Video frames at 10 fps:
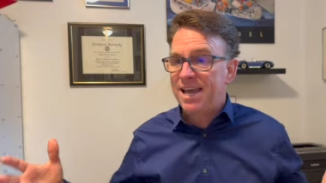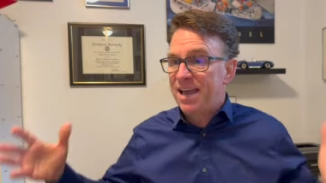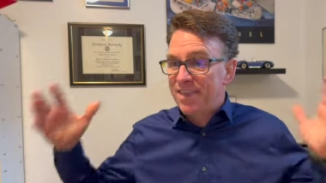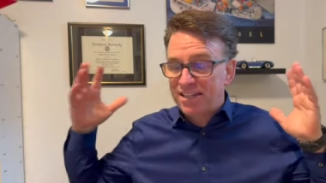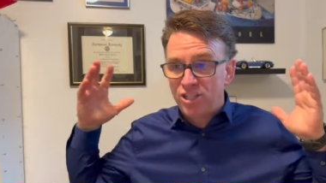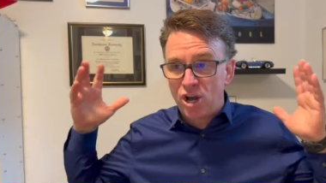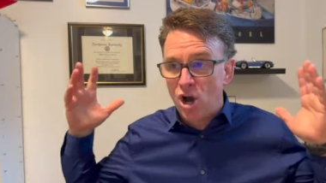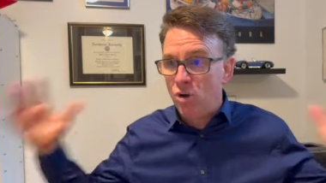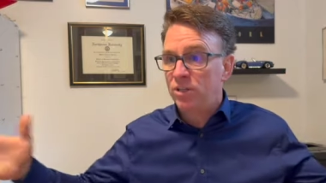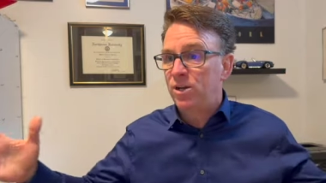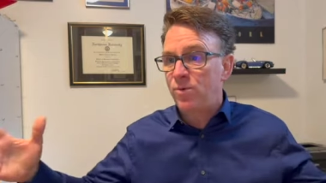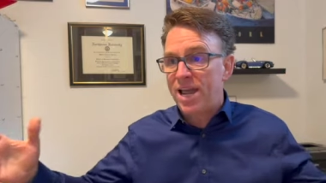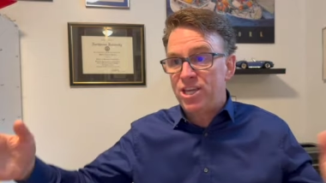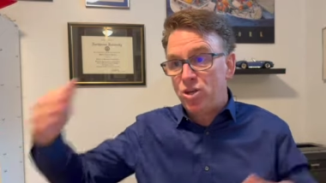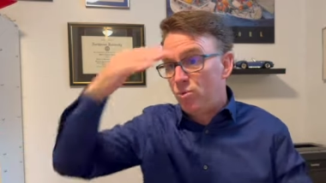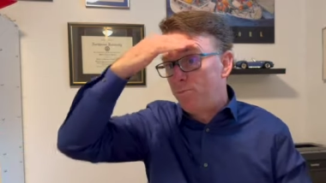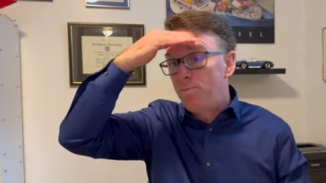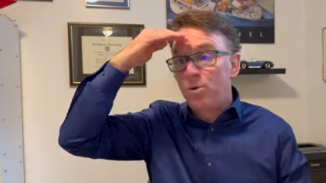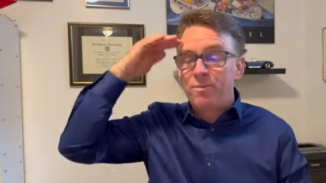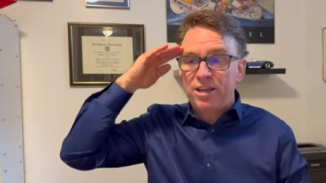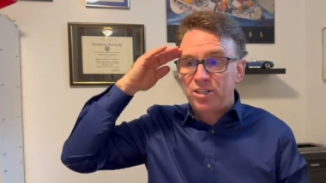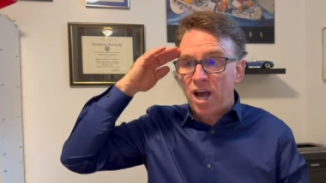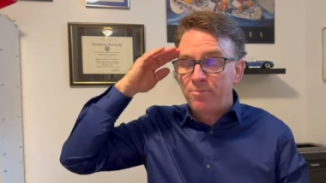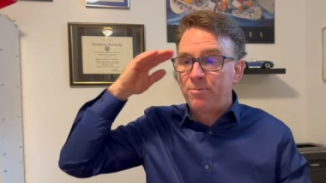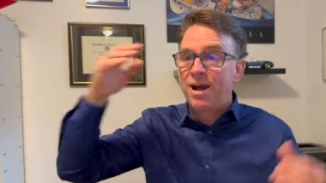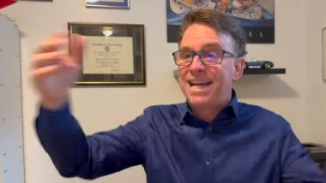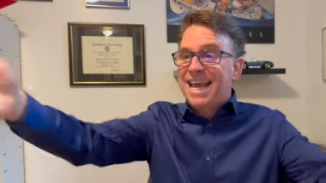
and that's the only way you remain top of mind